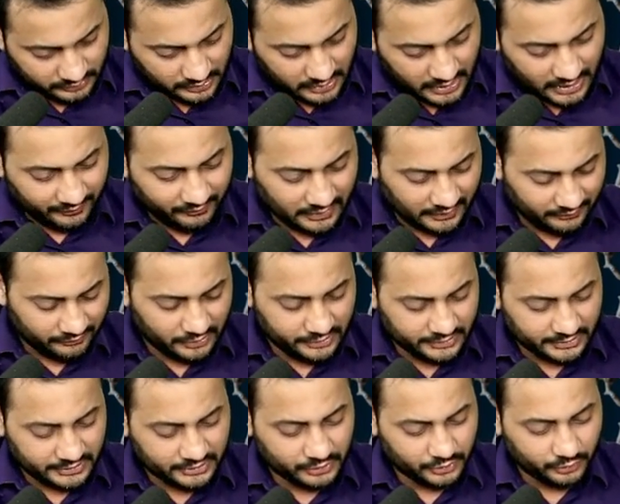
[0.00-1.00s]
I will
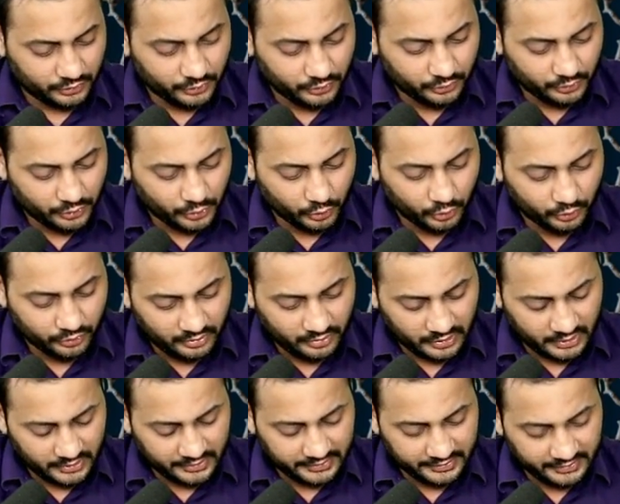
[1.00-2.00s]
just show you two
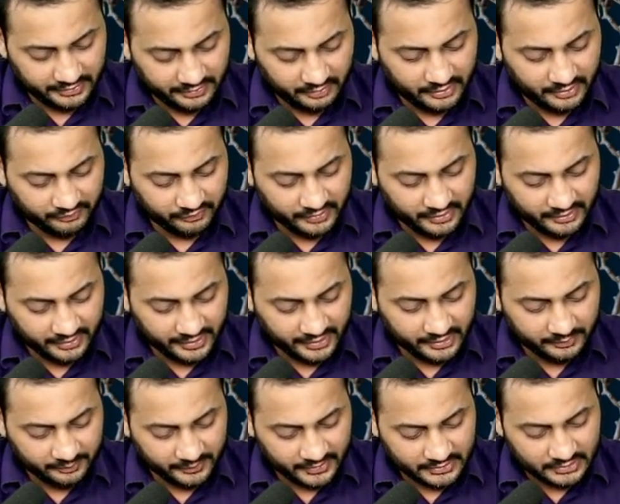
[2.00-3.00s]
different
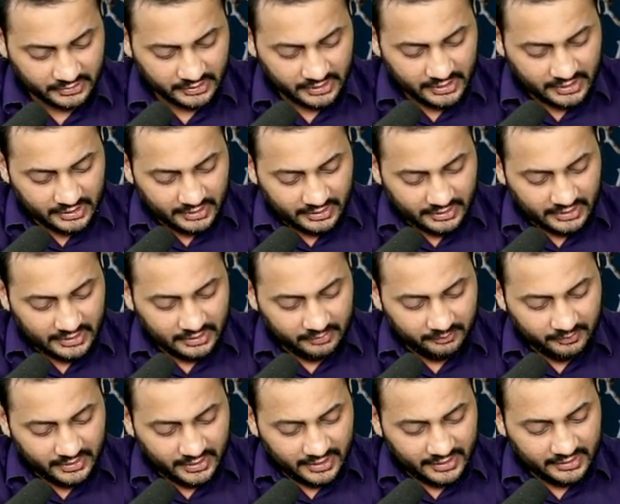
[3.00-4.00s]
treatments.
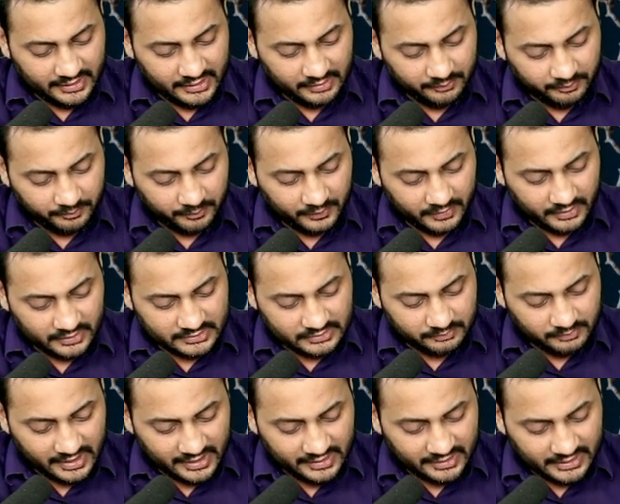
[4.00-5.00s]
EBIT plus
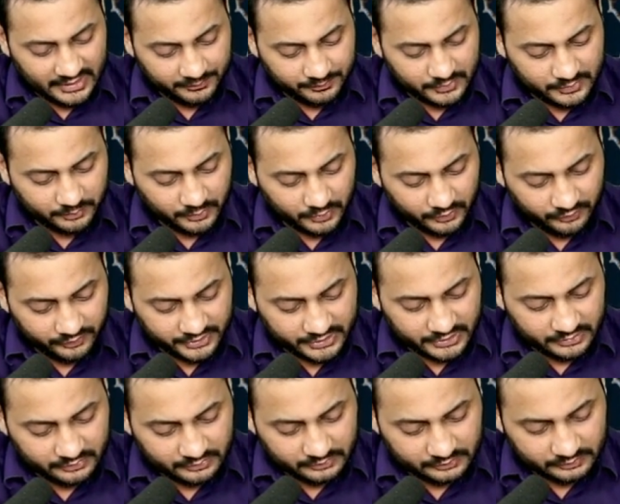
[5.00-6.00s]
bad debts
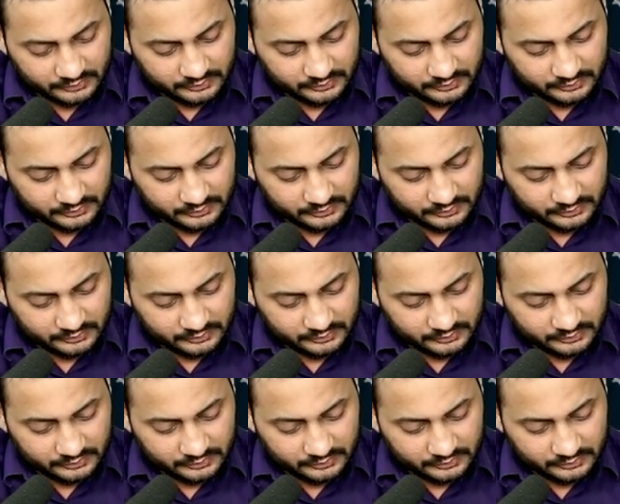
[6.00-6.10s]
provision,